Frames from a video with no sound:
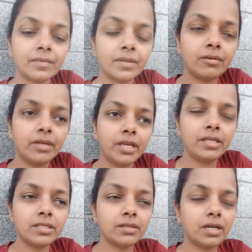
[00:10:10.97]
Okay,
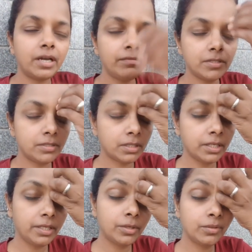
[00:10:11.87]
so I was
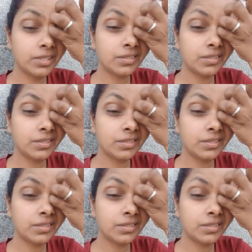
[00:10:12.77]
telling you that